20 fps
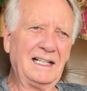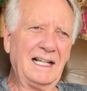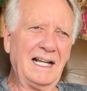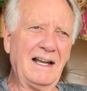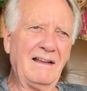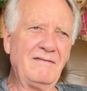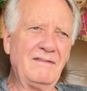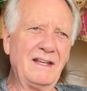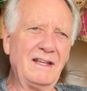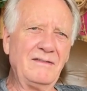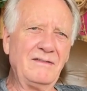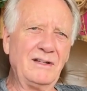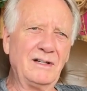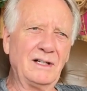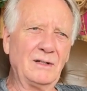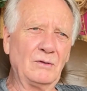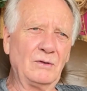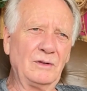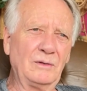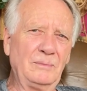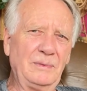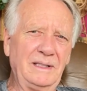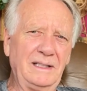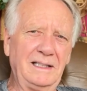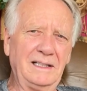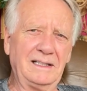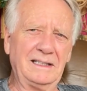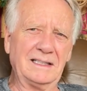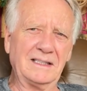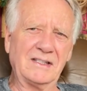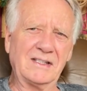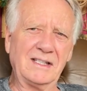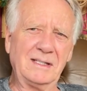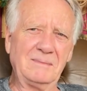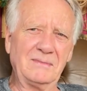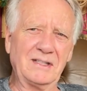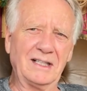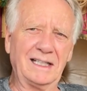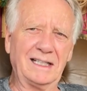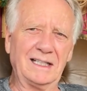And then there will be, and it
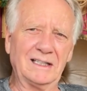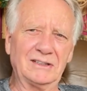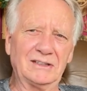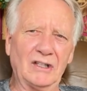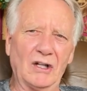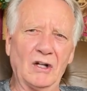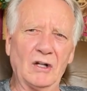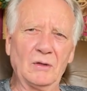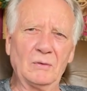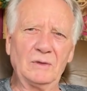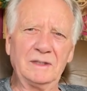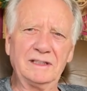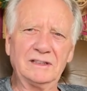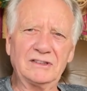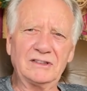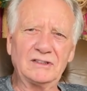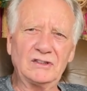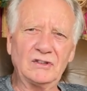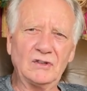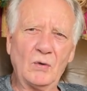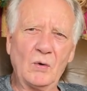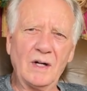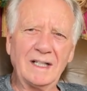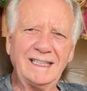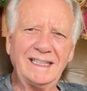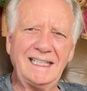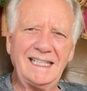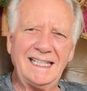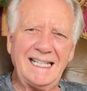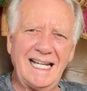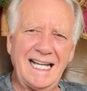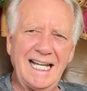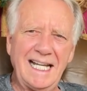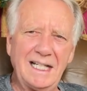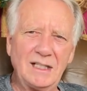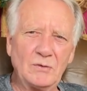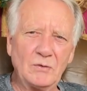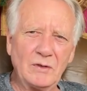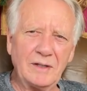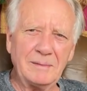seems like it's always
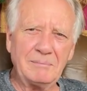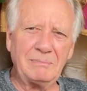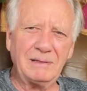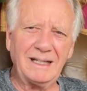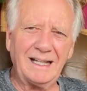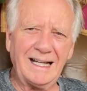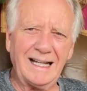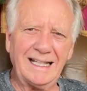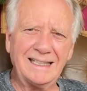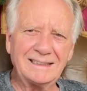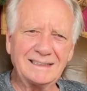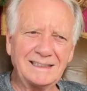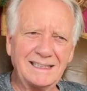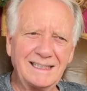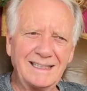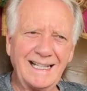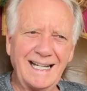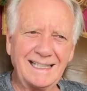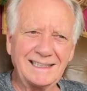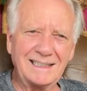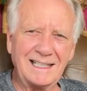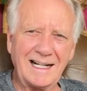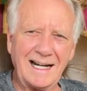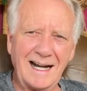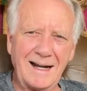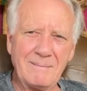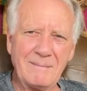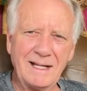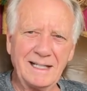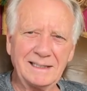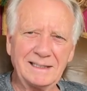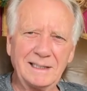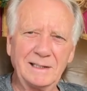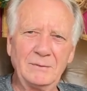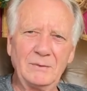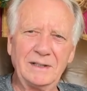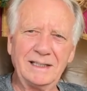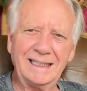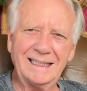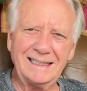28 replies to that comment.
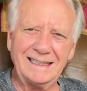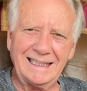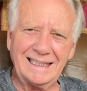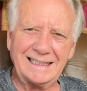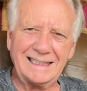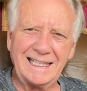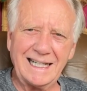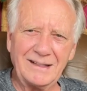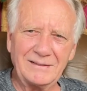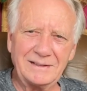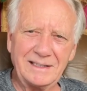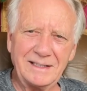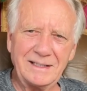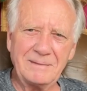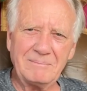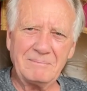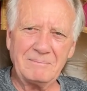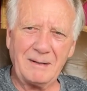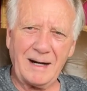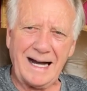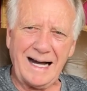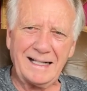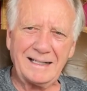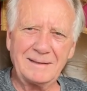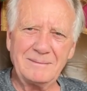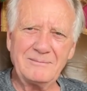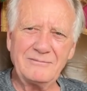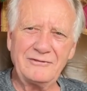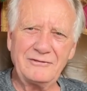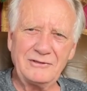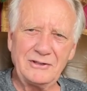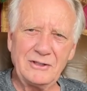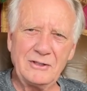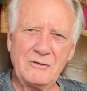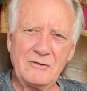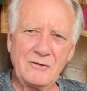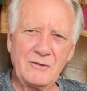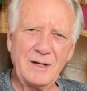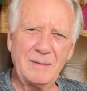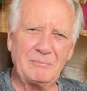And when you get down to the bottom
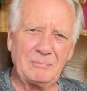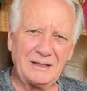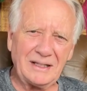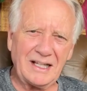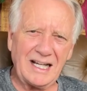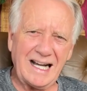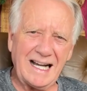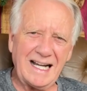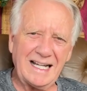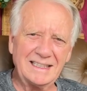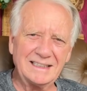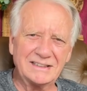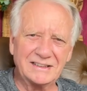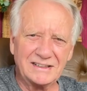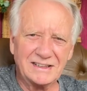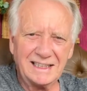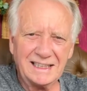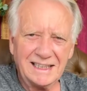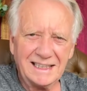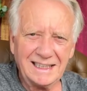few replies,